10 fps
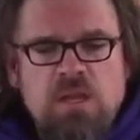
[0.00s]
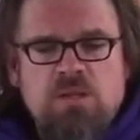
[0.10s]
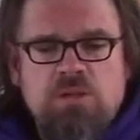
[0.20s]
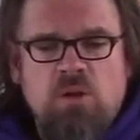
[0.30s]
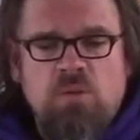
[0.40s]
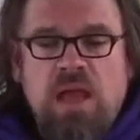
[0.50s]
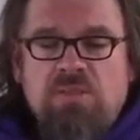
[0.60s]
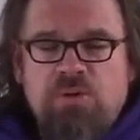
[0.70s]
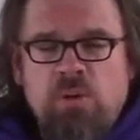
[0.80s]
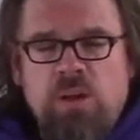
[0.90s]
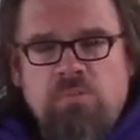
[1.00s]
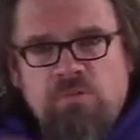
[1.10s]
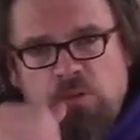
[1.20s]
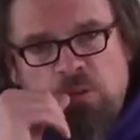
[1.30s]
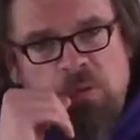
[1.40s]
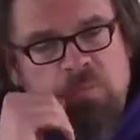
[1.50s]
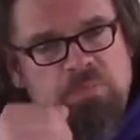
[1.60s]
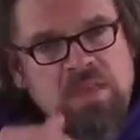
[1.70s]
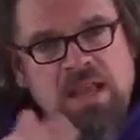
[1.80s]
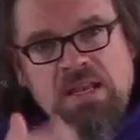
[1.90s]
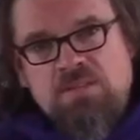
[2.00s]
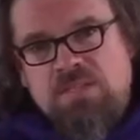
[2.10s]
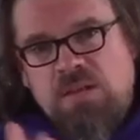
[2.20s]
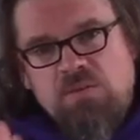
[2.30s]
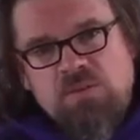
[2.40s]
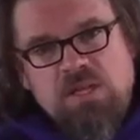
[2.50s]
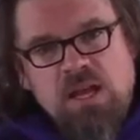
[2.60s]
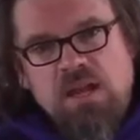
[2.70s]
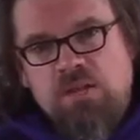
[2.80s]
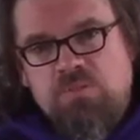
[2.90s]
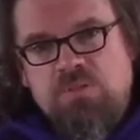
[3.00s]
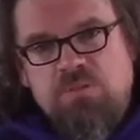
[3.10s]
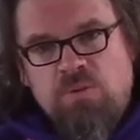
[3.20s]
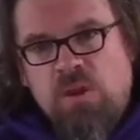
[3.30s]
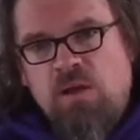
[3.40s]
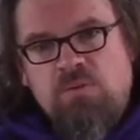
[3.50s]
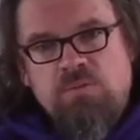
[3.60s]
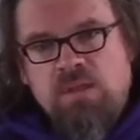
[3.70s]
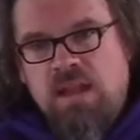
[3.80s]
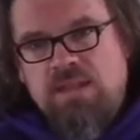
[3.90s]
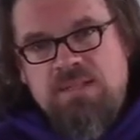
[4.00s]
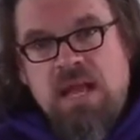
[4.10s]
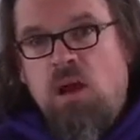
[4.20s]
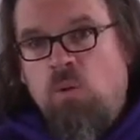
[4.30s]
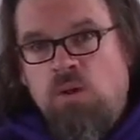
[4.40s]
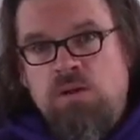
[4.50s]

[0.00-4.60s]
So that threw him for a loop. And he several times throughout the next hour,